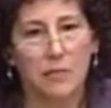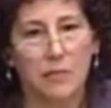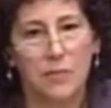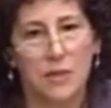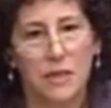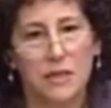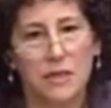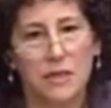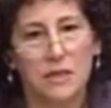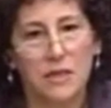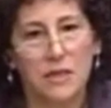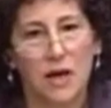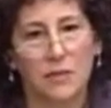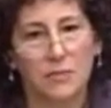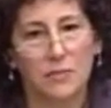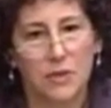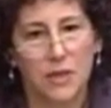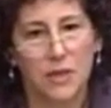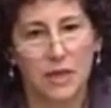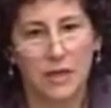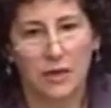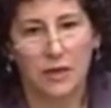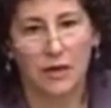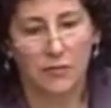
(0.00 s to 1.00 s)
that are being
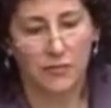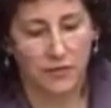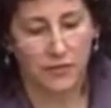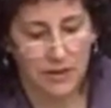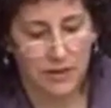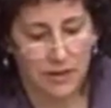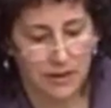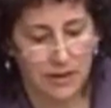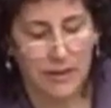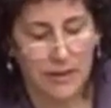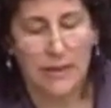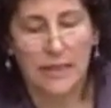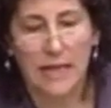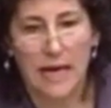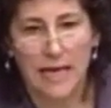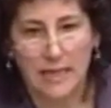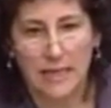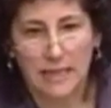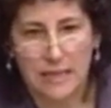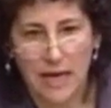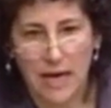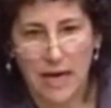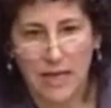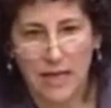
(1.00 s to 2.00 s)
dumped in a facility
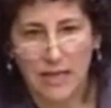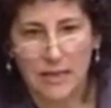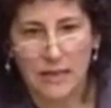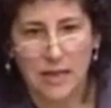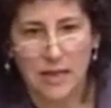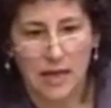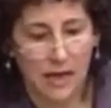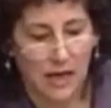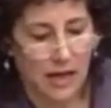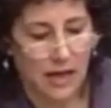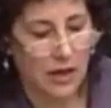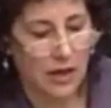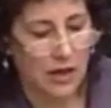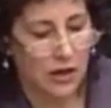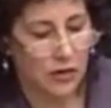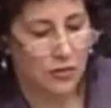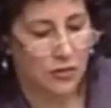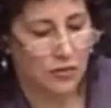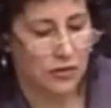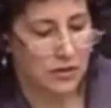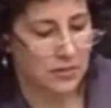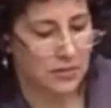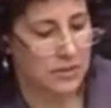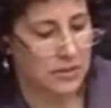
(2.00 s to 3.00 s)
that size,
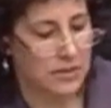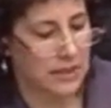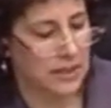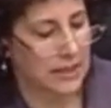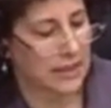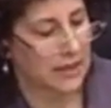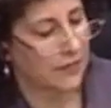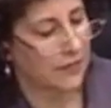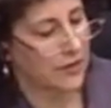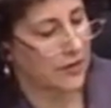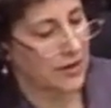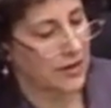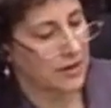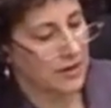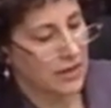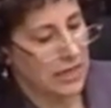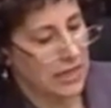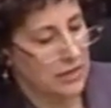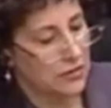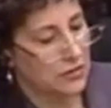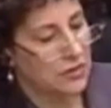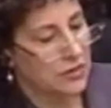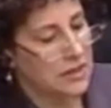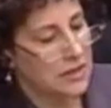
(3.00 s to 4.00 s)
there's some significance.
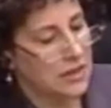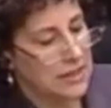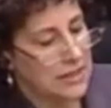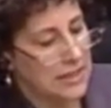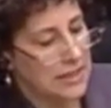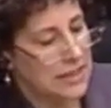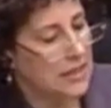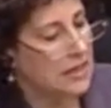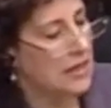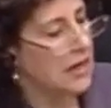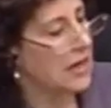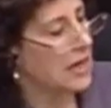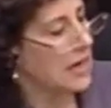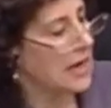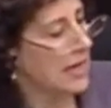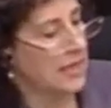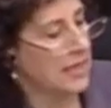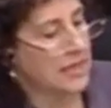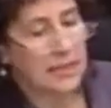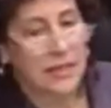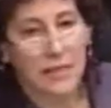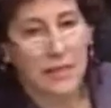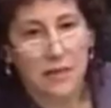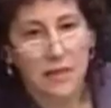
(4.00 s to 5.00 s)
As you can see,
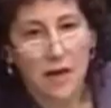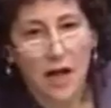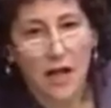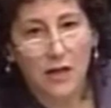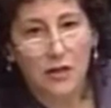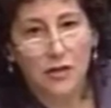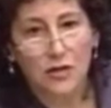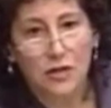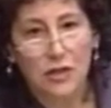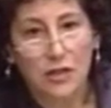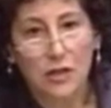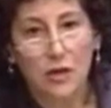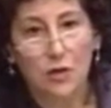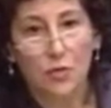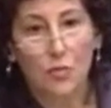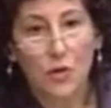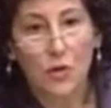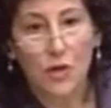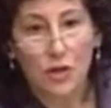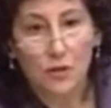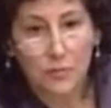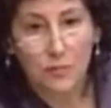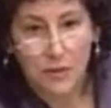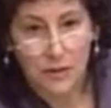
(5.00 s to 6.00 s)
it is acknowledged that there
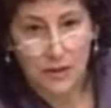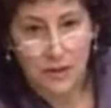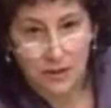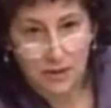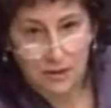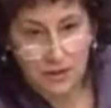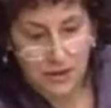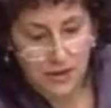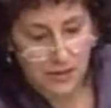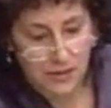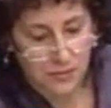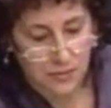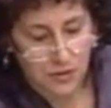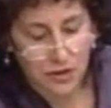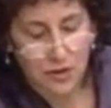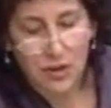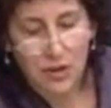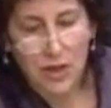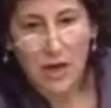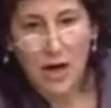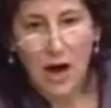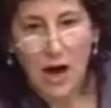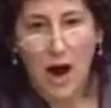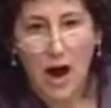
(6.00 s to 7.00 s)
will be
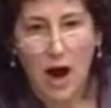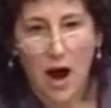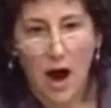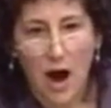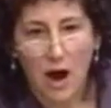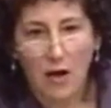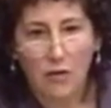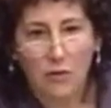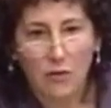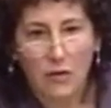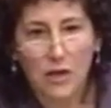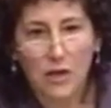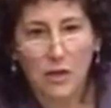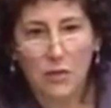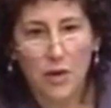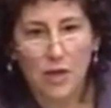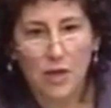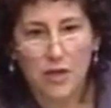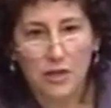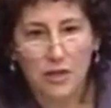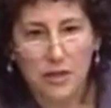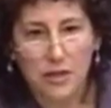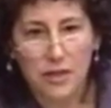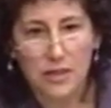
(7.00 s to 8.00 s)
seepage. Our only
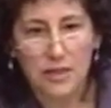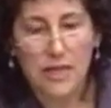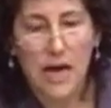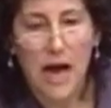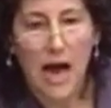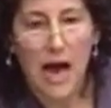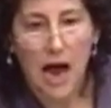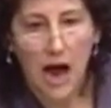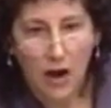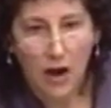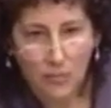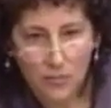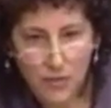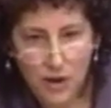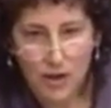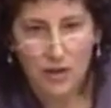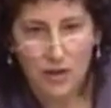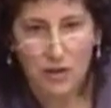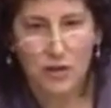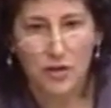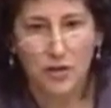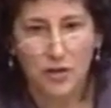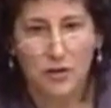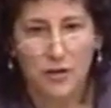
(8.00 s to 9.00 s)
question is how
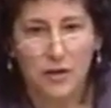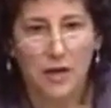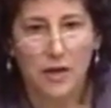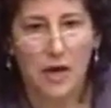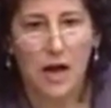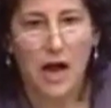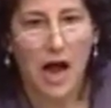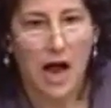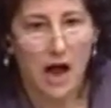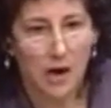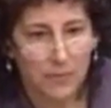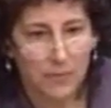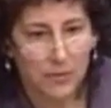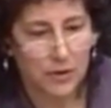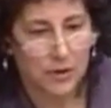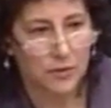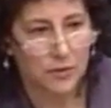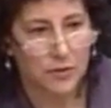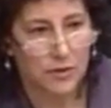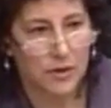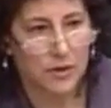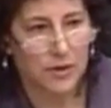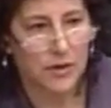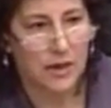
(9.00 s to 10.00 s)
much, how
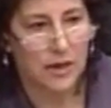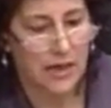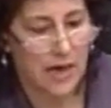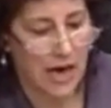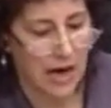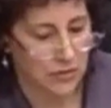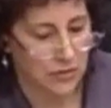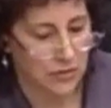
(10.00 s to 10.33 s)
polluted, and